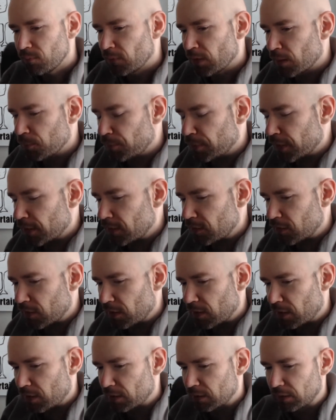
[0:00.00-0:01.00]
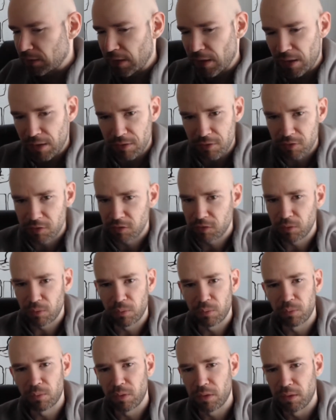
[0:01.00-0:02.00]
But yeah,
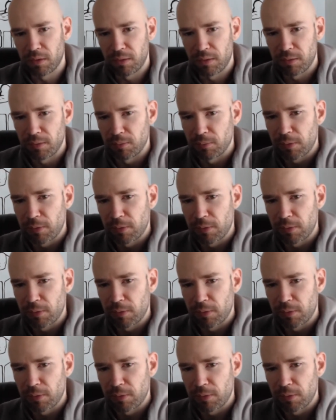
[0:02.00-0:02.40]
so